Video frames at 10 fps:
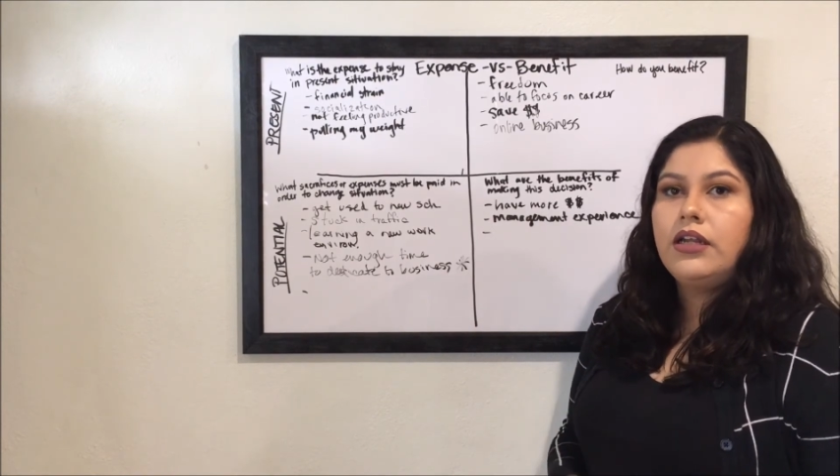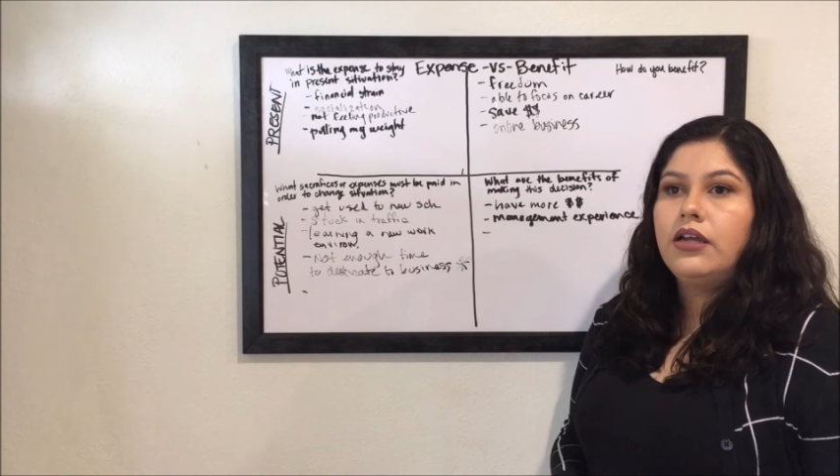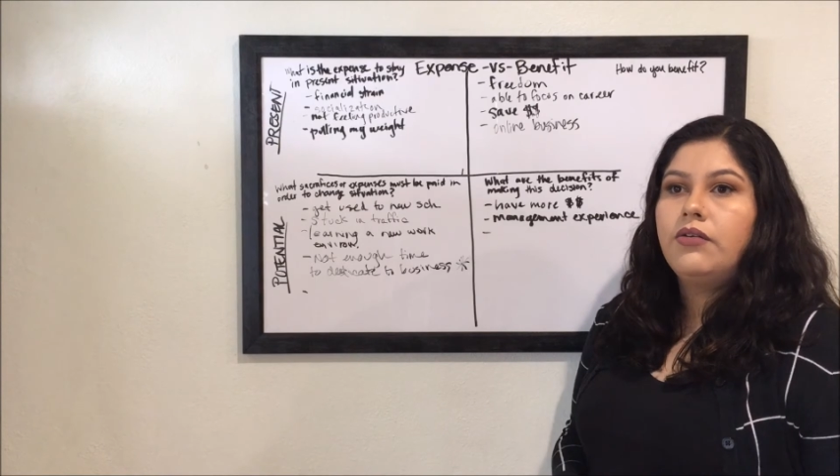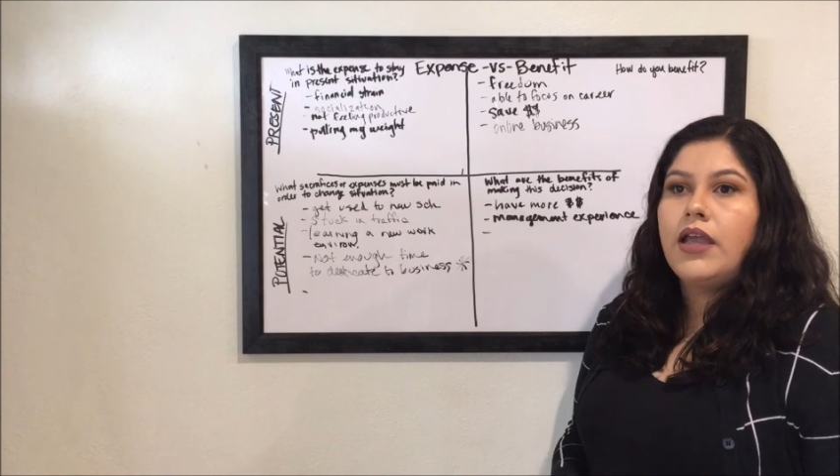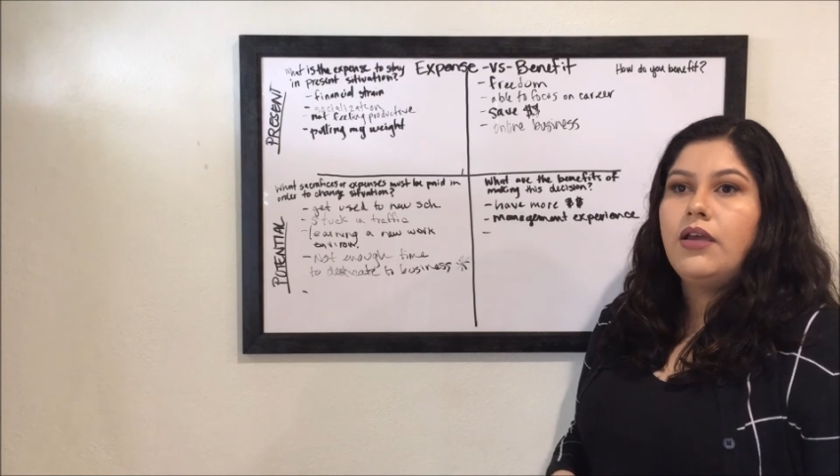and
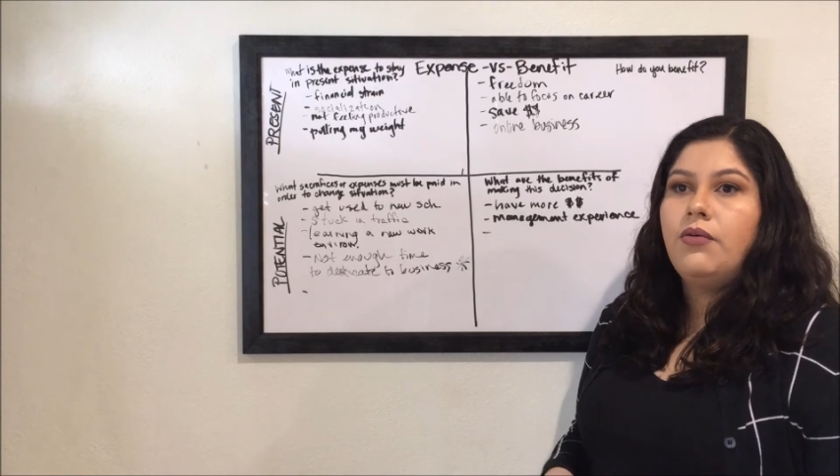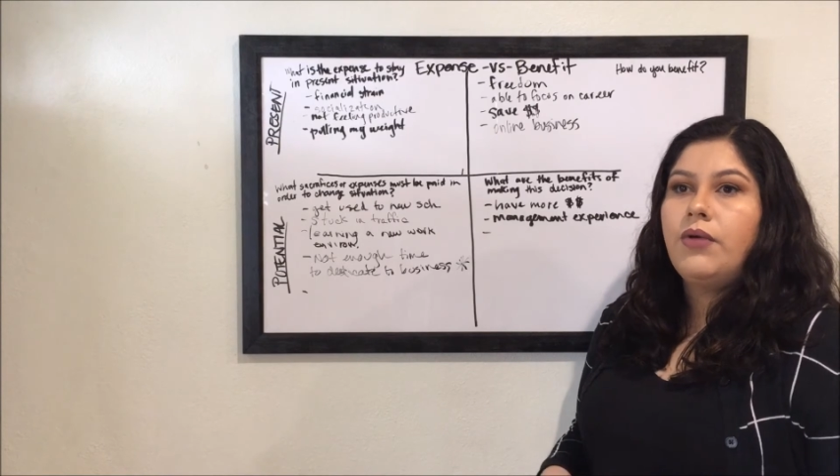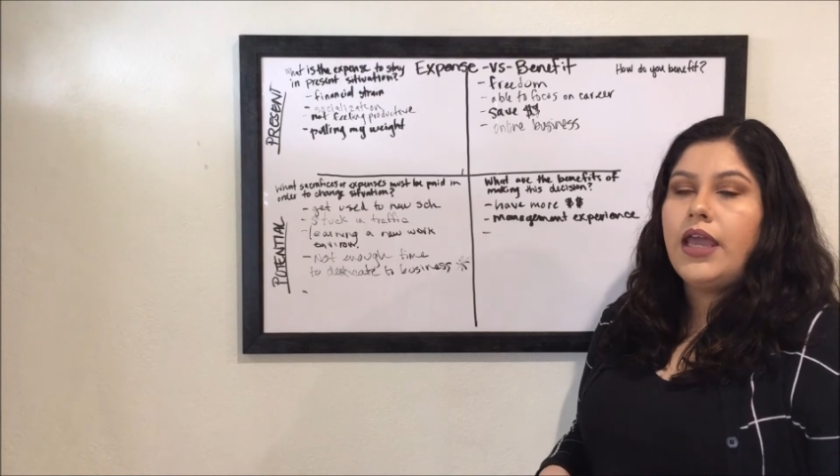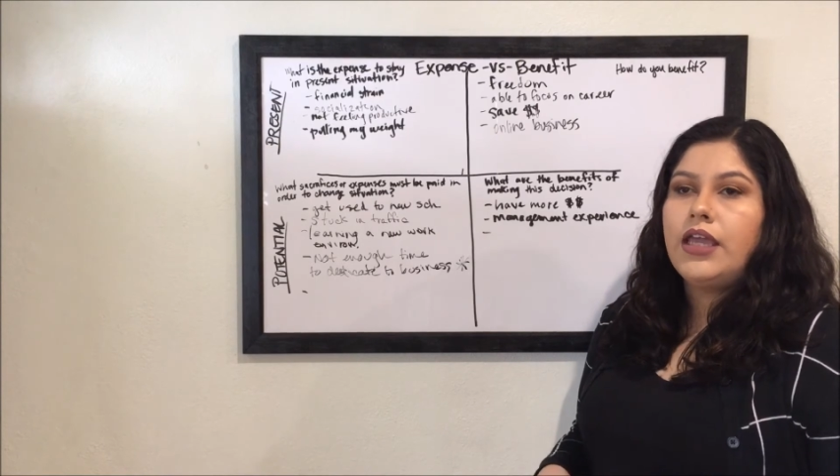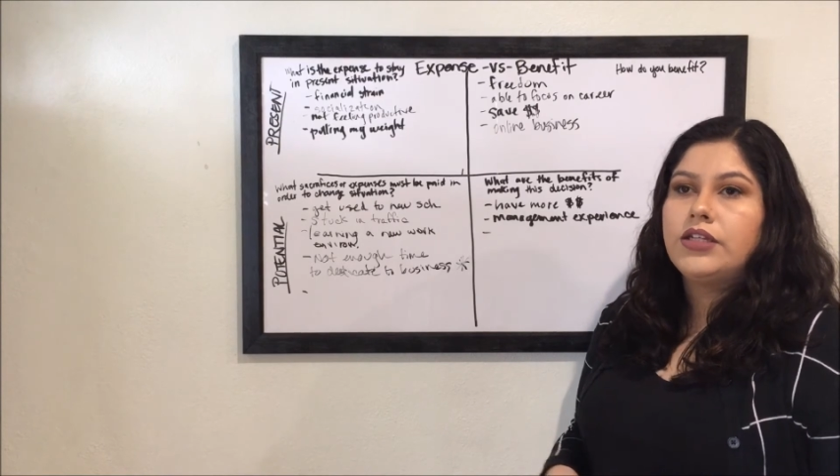a great
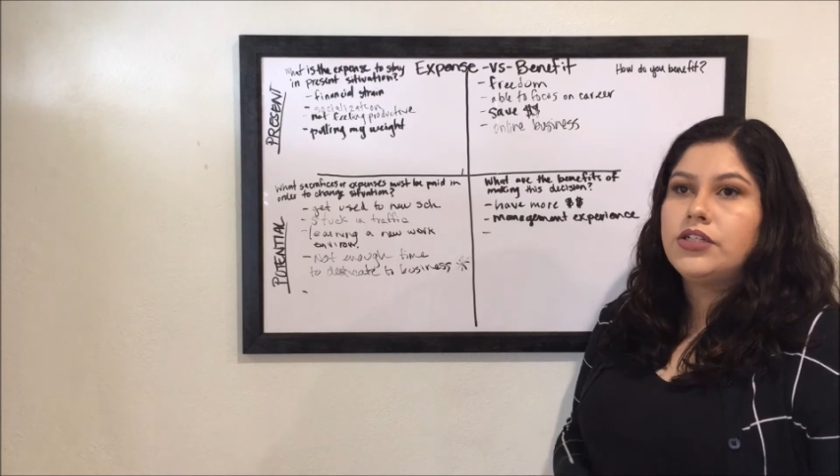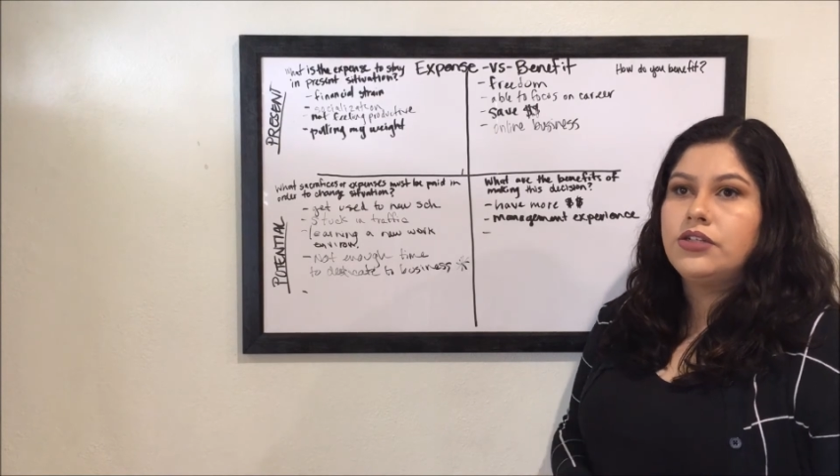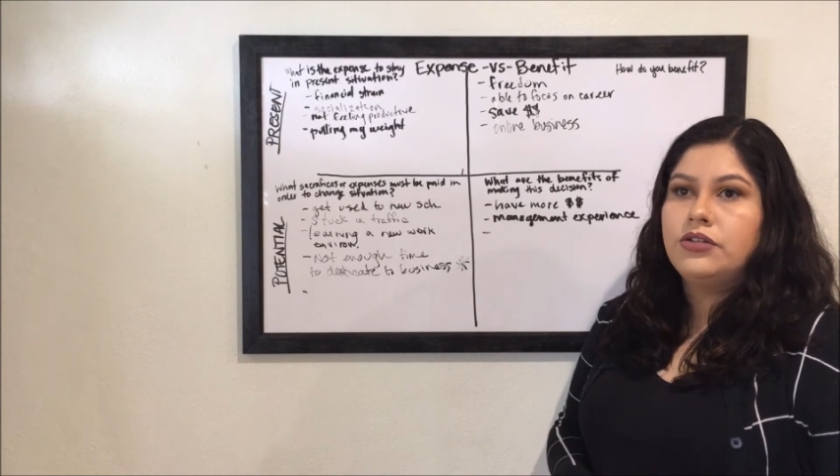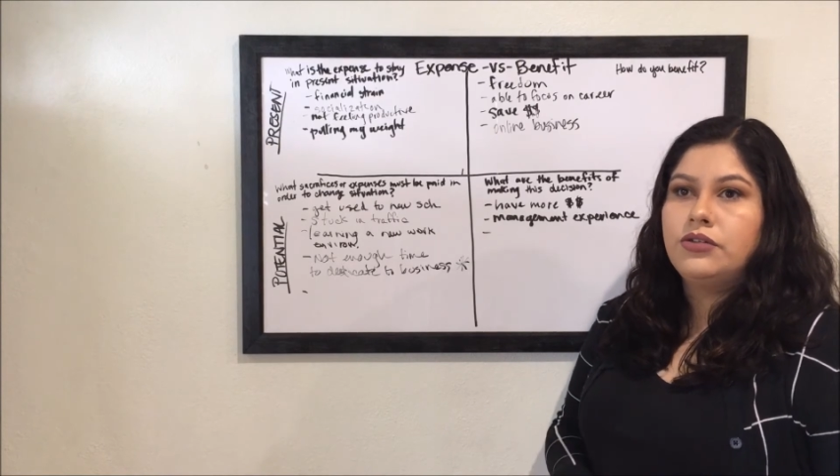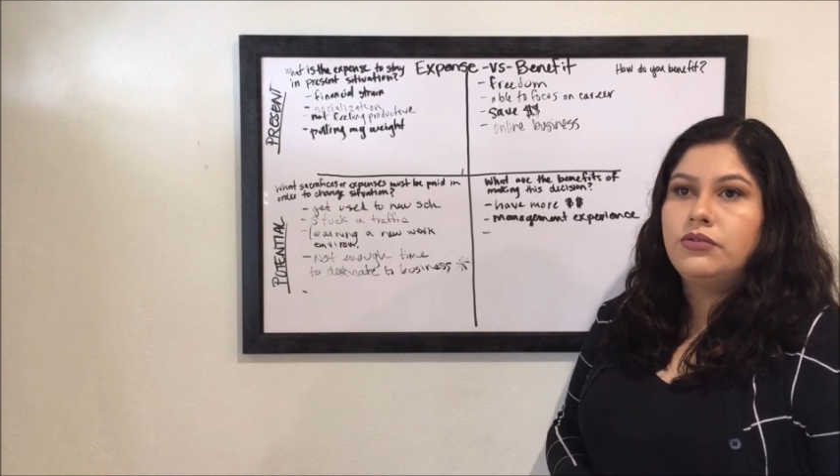way
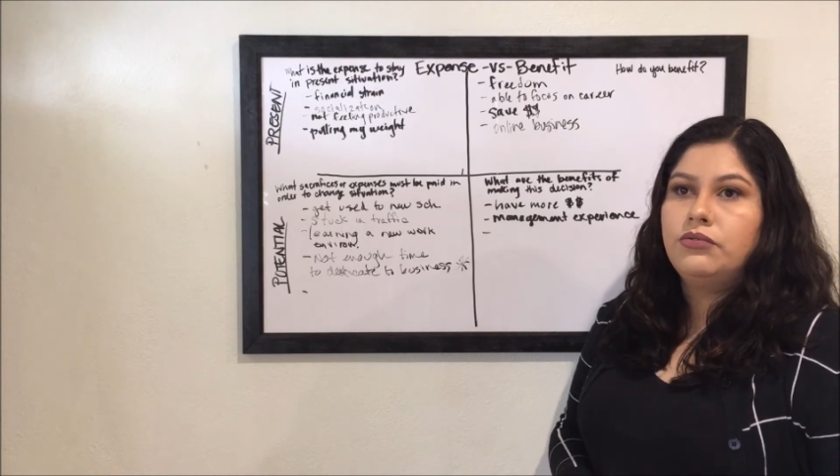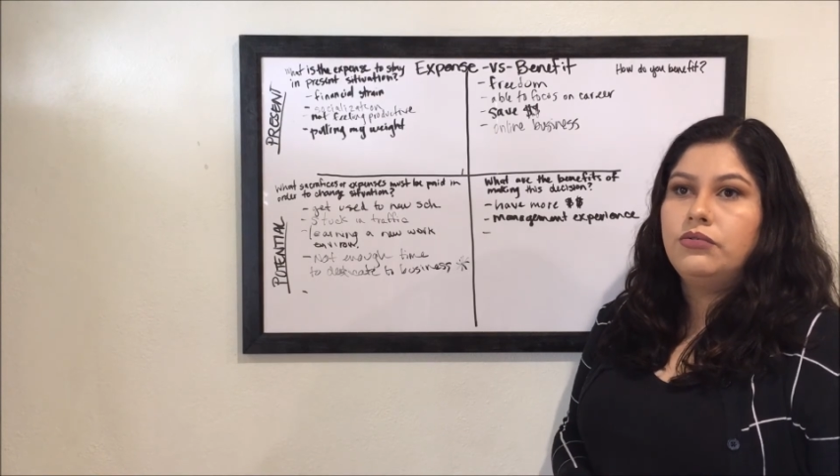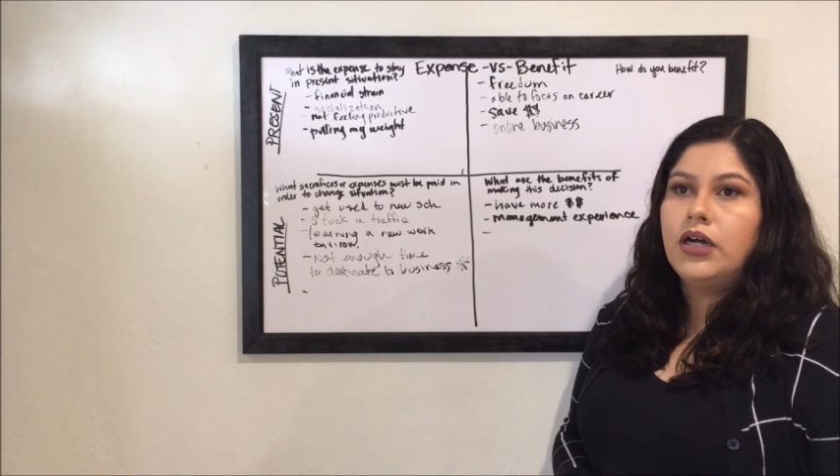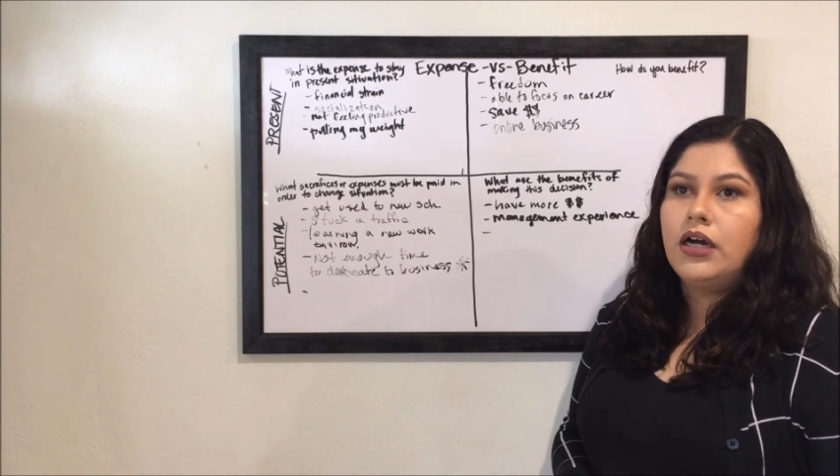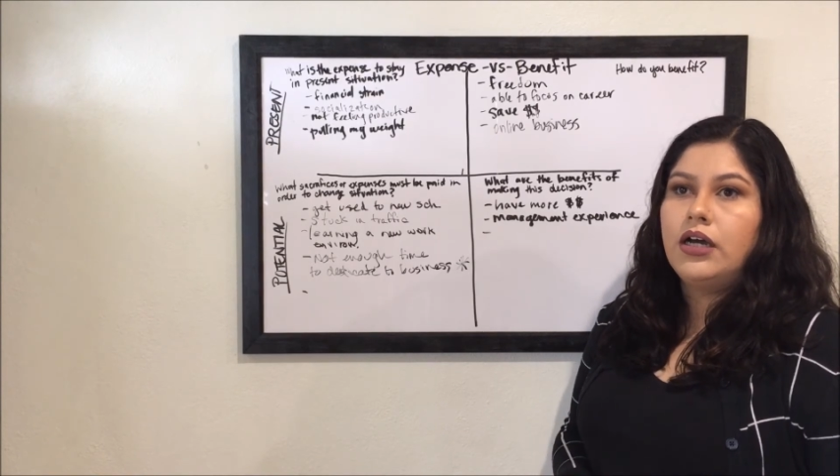to